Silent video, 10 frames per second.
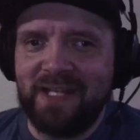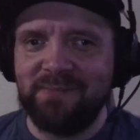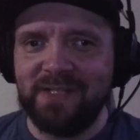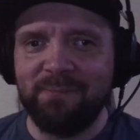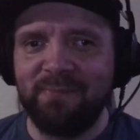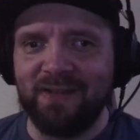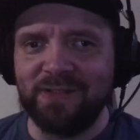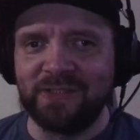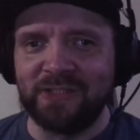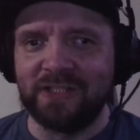me a
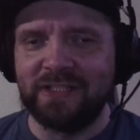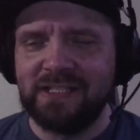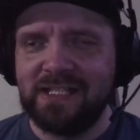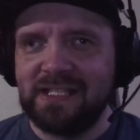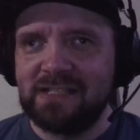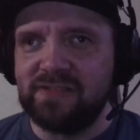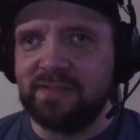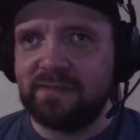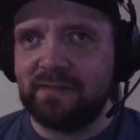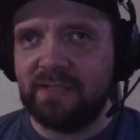belt nerd.
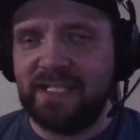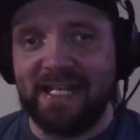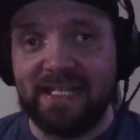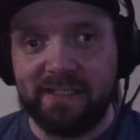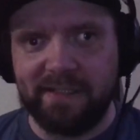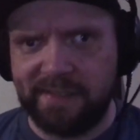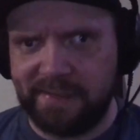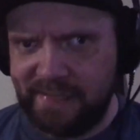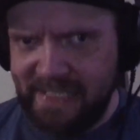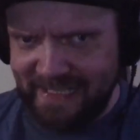Just getting to
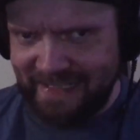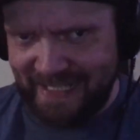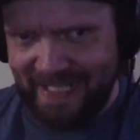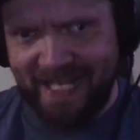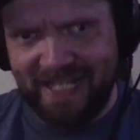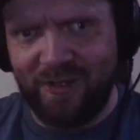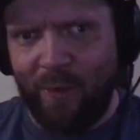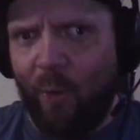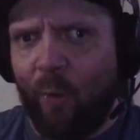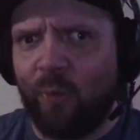see it, getting to
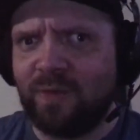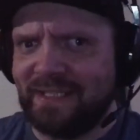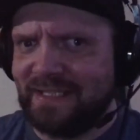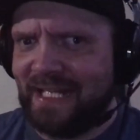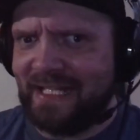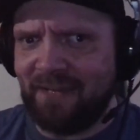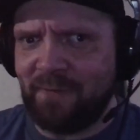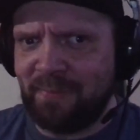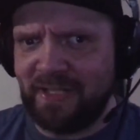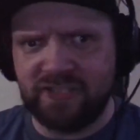hold it, getting to have
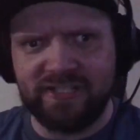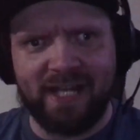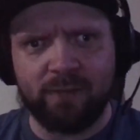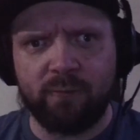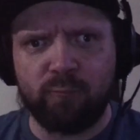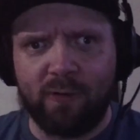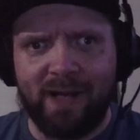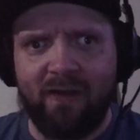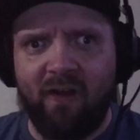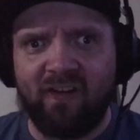my picture taken with
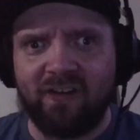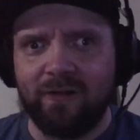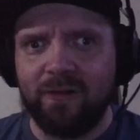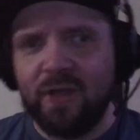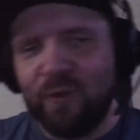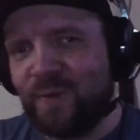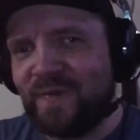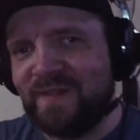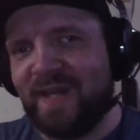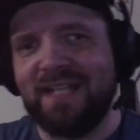Bret Hart with
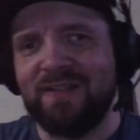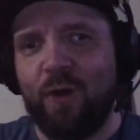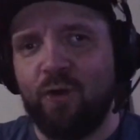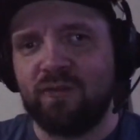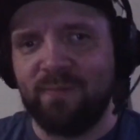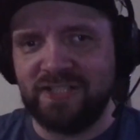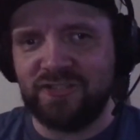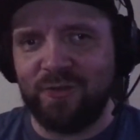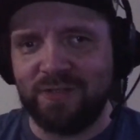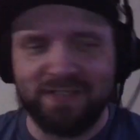the title over my
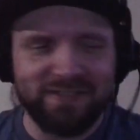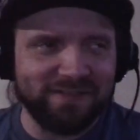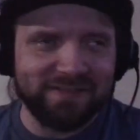shoulder. Just,